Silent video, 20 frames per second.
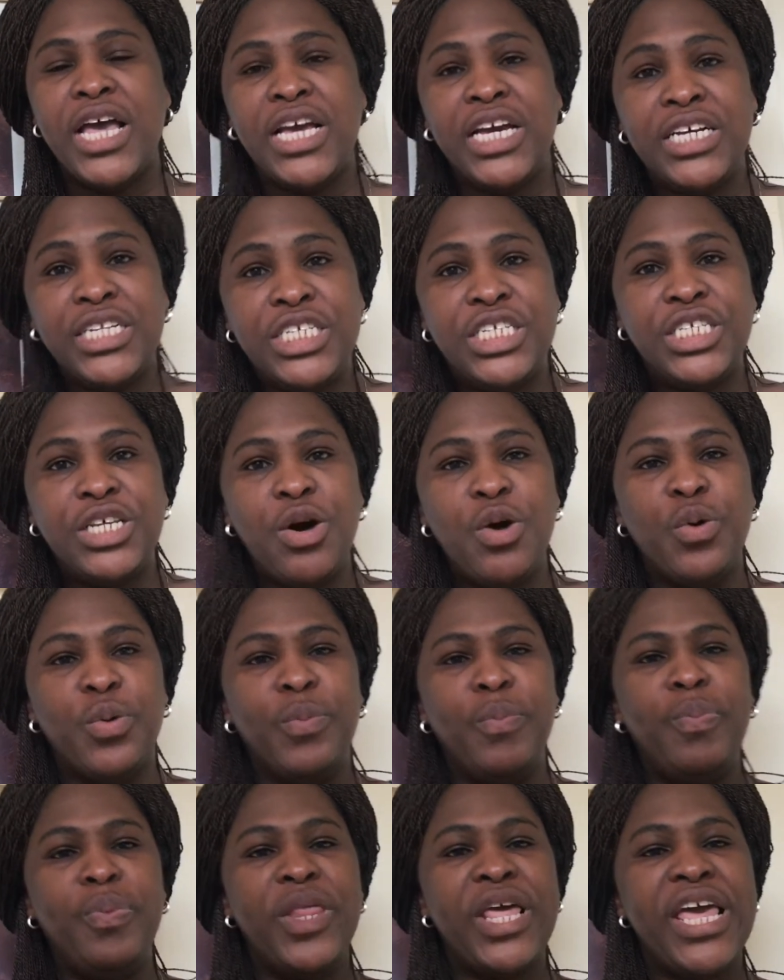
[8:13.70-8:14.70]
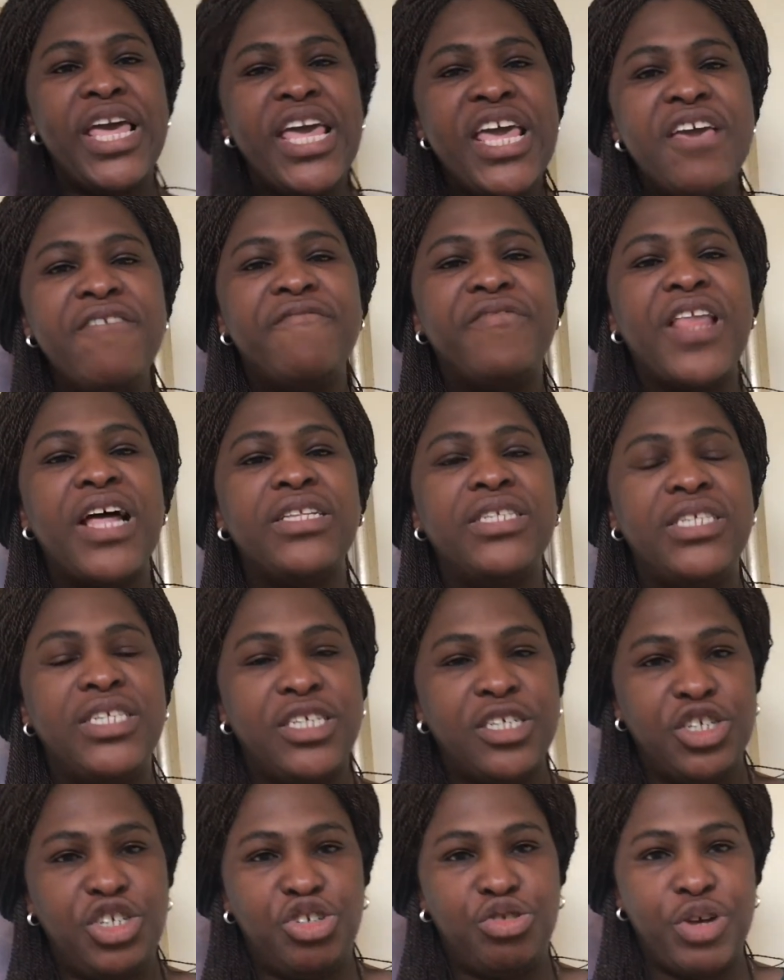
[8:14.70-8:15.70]
And so, if that
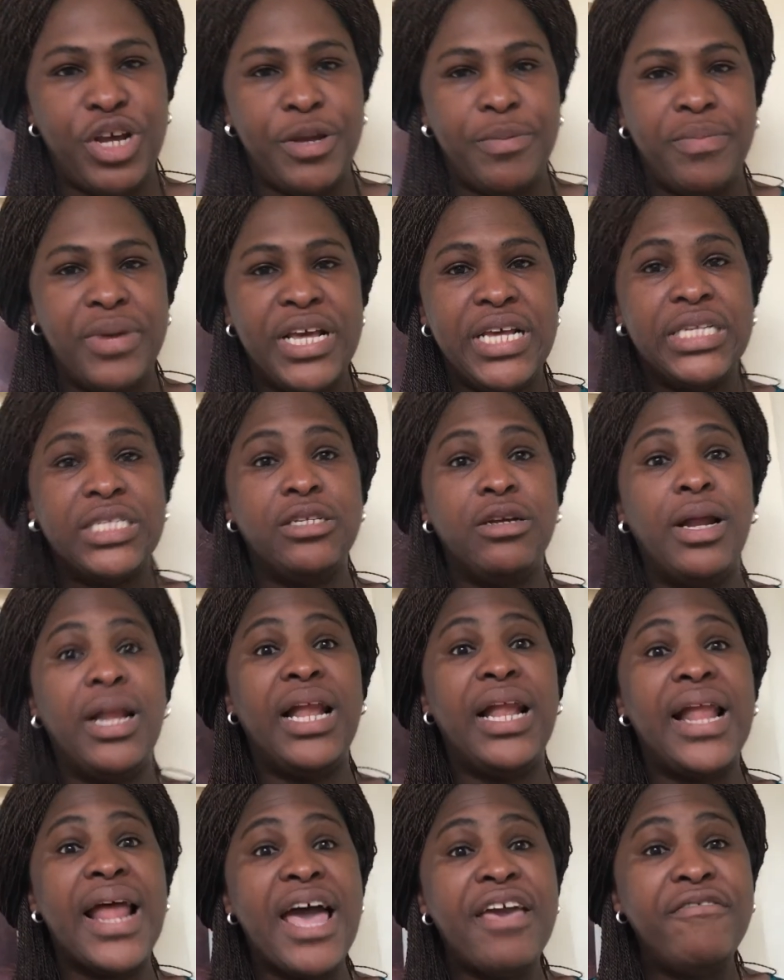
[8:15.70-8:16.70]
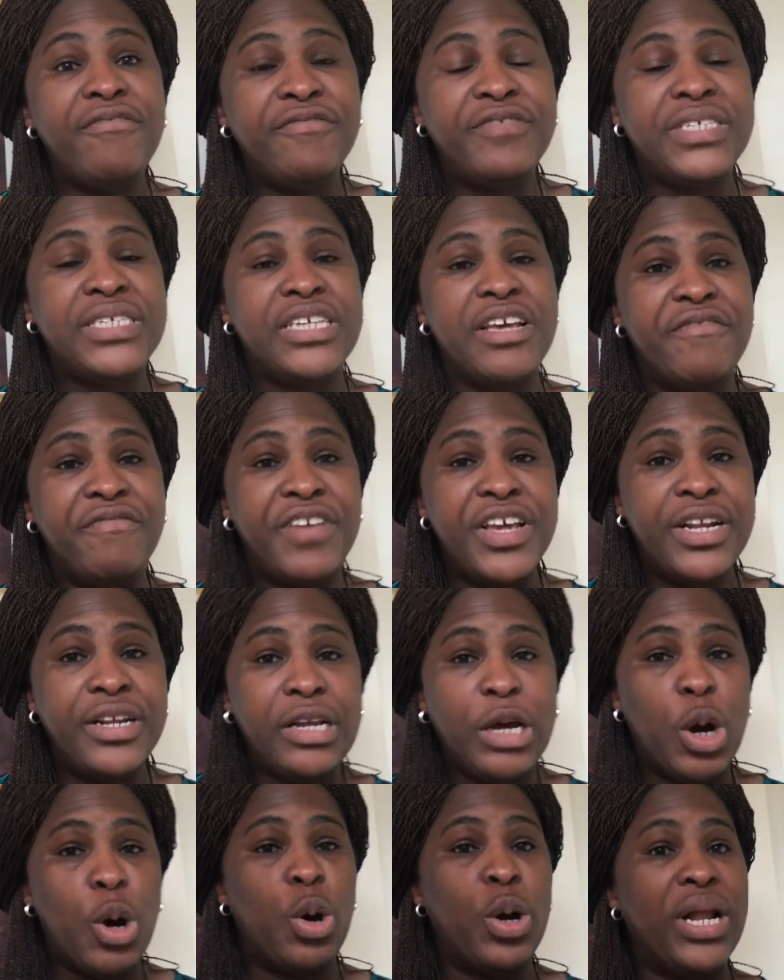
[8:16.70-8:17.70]
surgery is not
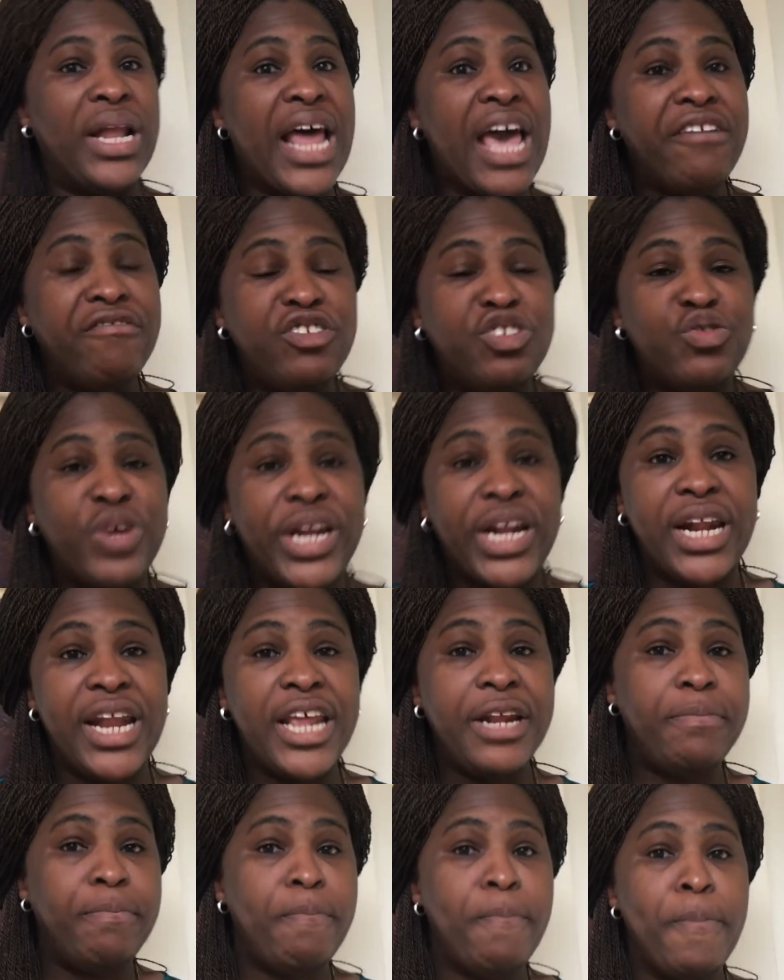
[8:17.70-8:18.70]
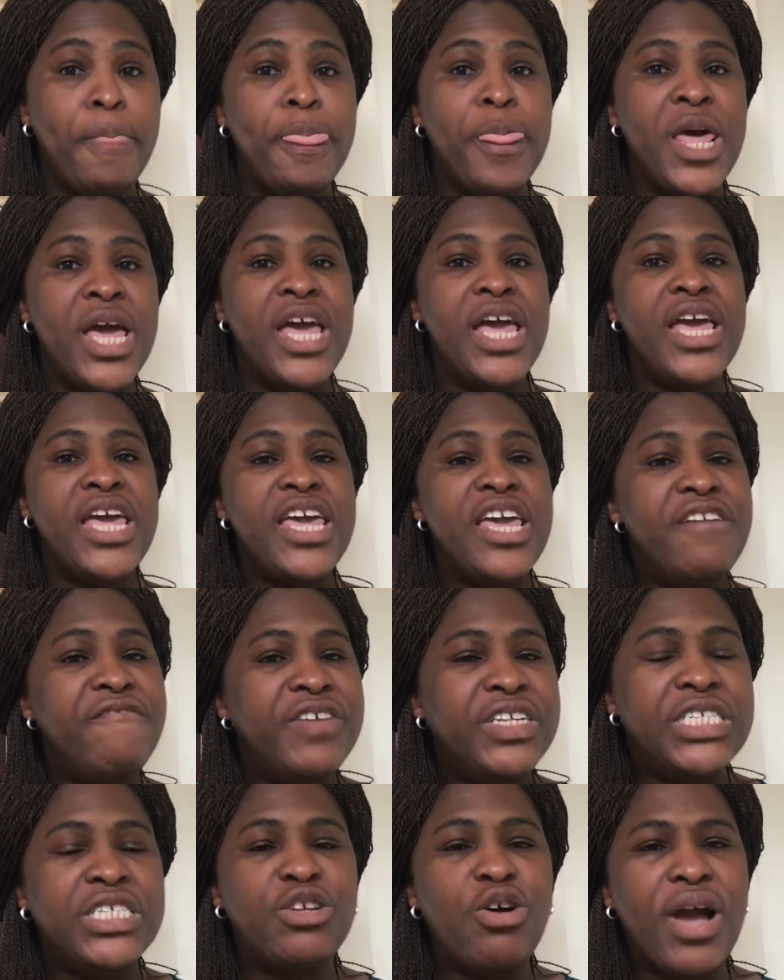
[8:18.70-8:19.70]
life-saving or life-threatening, if
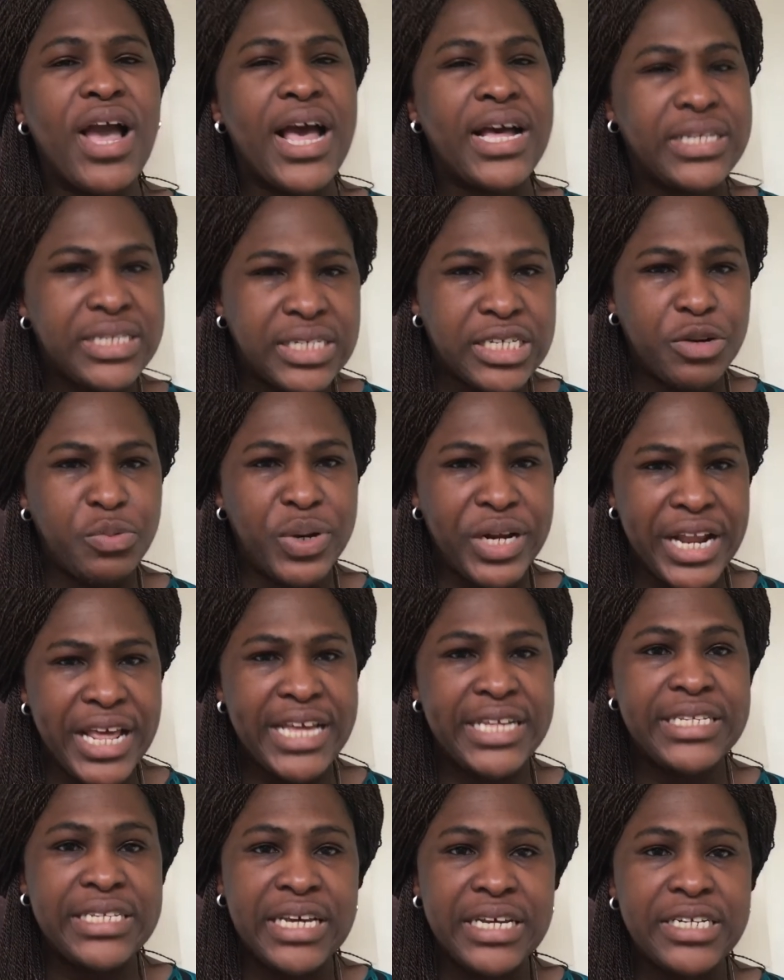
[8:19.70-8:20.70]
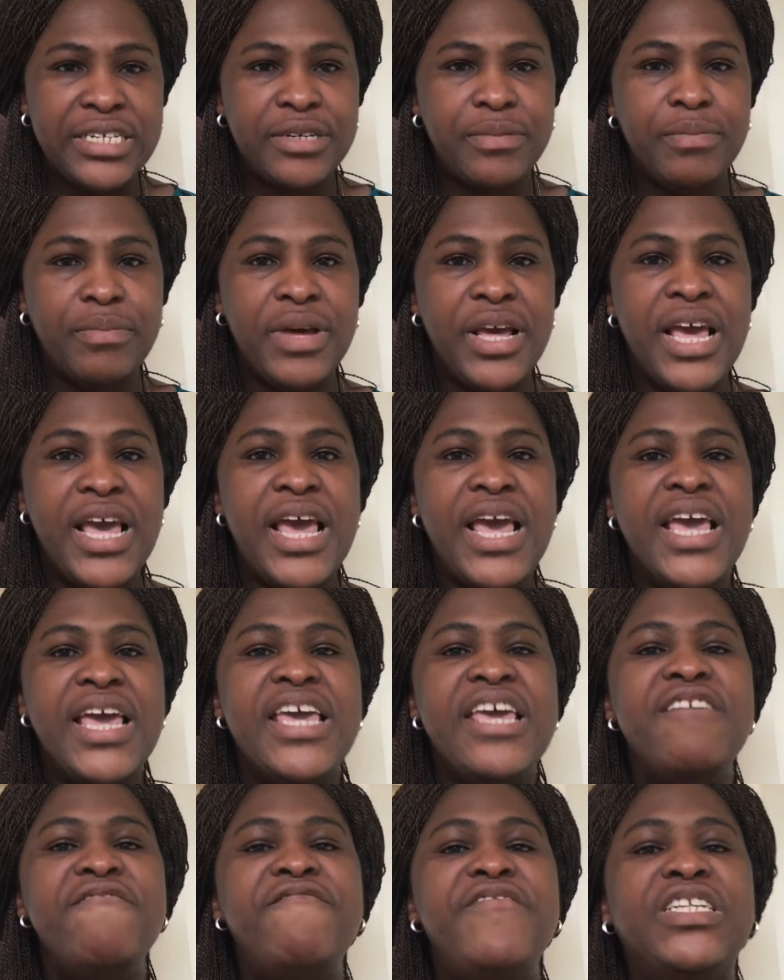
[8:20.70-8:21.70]
it's not cancer-related,
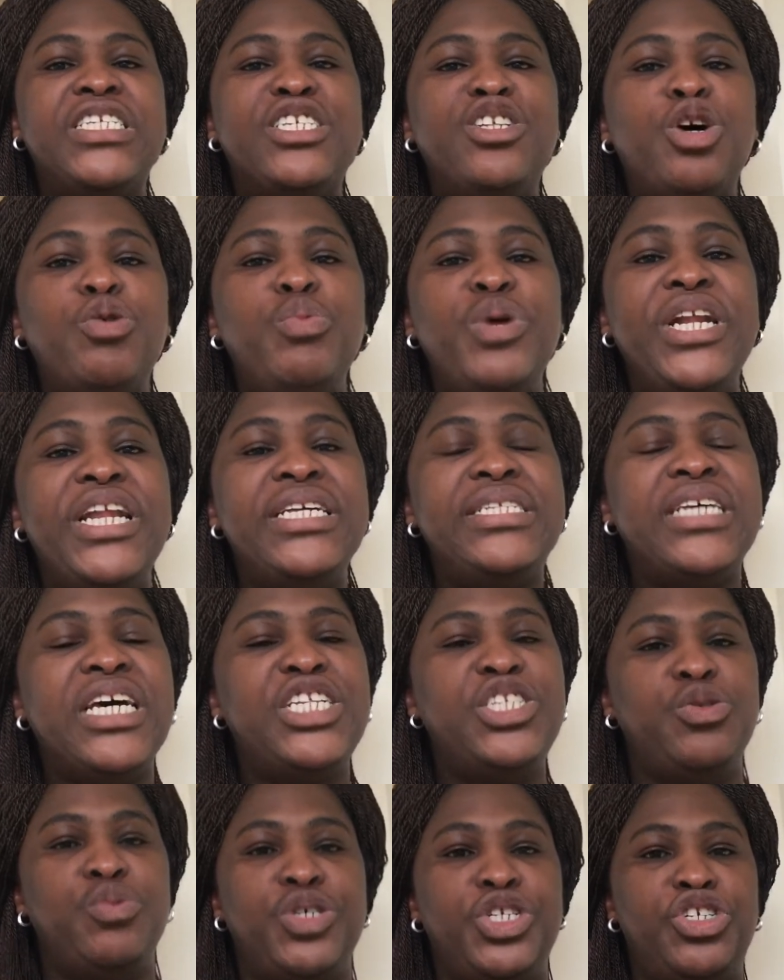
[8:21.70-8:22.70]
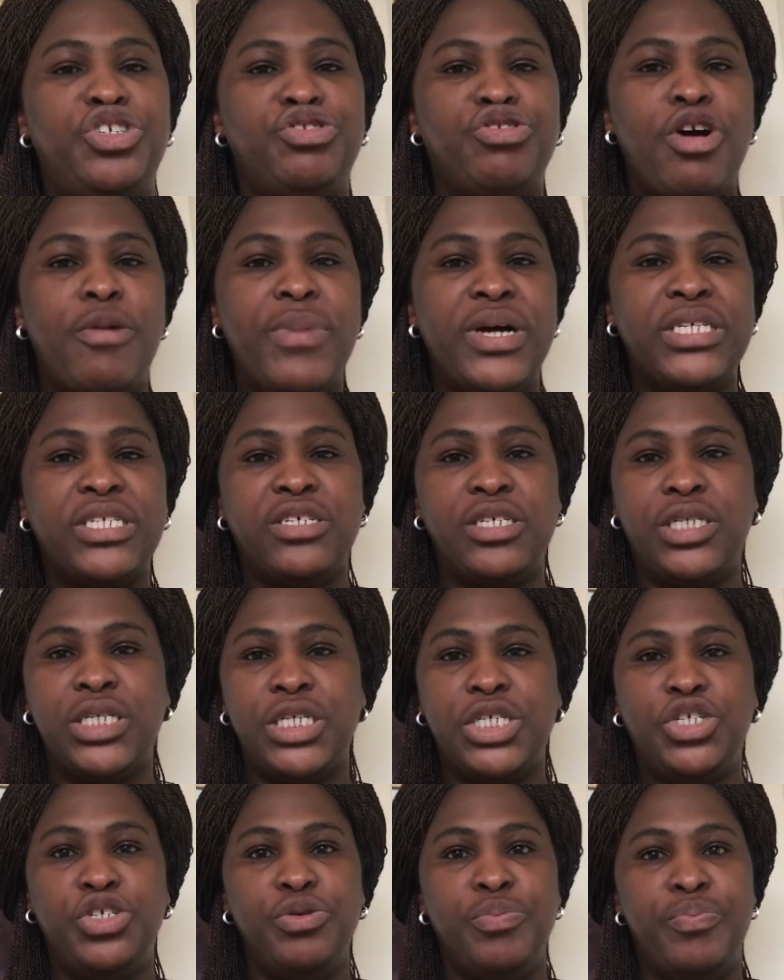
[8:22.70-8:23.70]
if it's not related to a trauma such
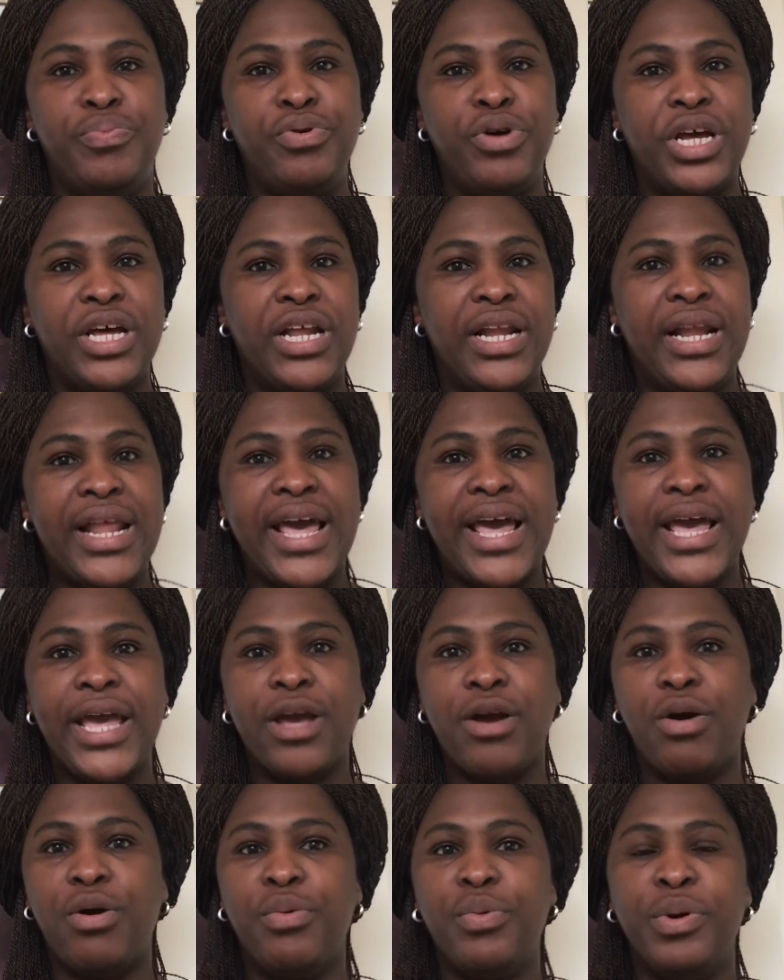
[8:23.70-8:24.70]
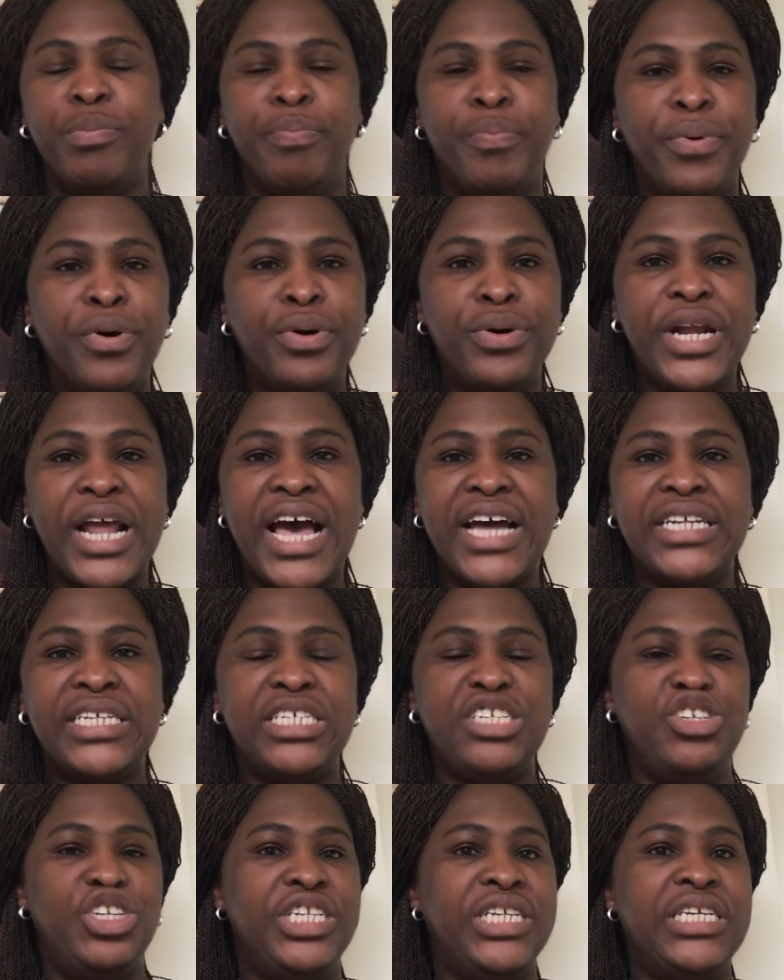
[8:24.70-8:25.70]
as you broke a leg or a bone
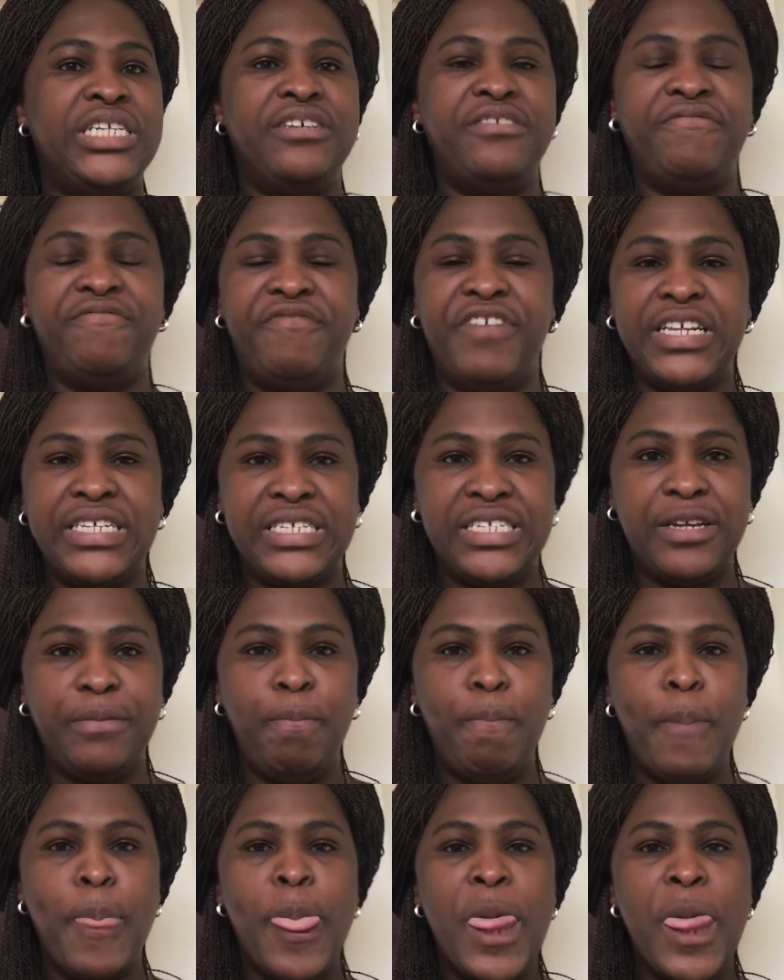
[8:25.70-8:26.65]
and you needed fixing,